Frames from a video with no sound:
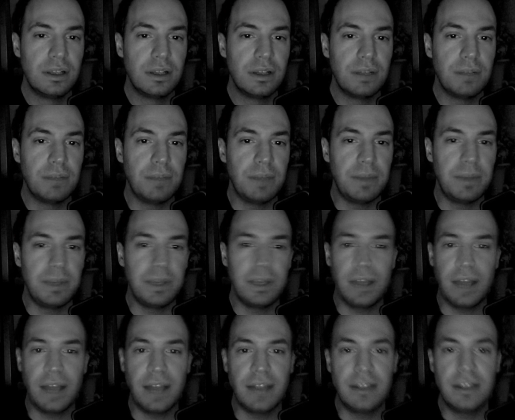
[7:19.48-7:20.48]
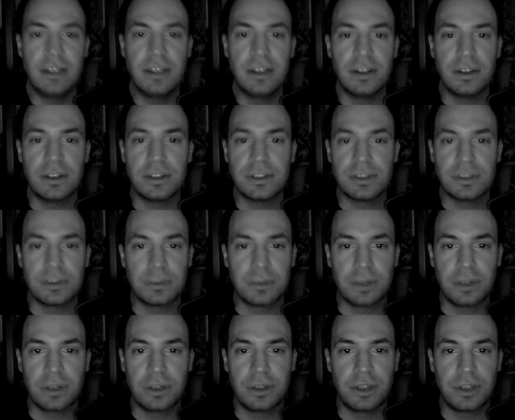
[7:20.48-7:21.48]
Maybe I did hear it
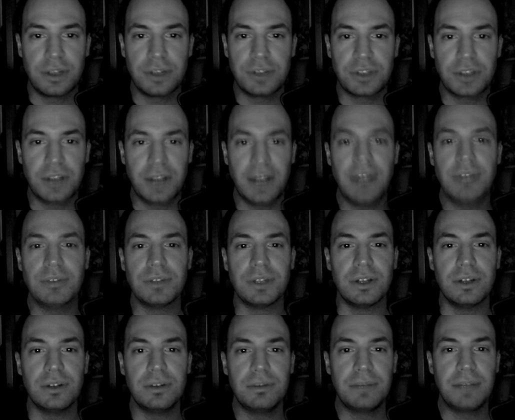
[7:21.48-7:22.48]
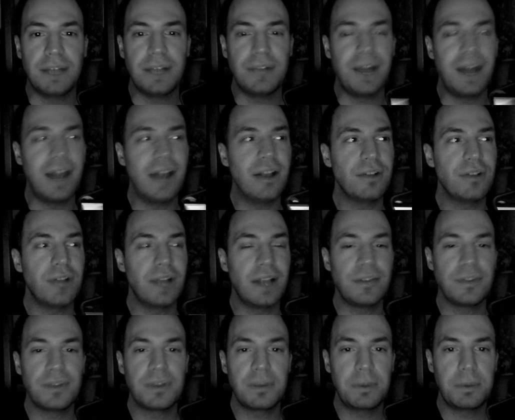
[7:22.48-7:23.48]
somewhere years ago. I don't know, but I
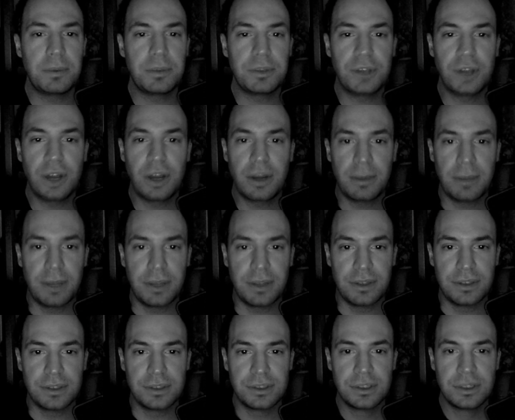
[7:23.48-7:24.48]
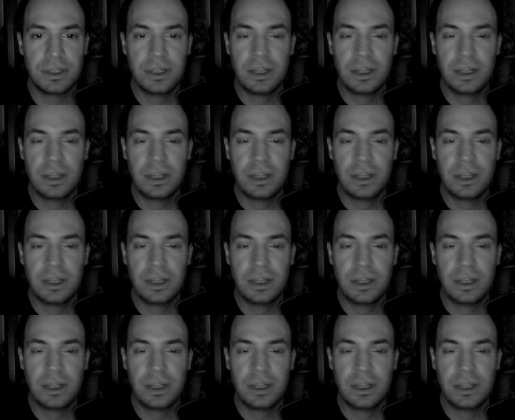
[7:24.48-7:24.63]
don't think people talk about this.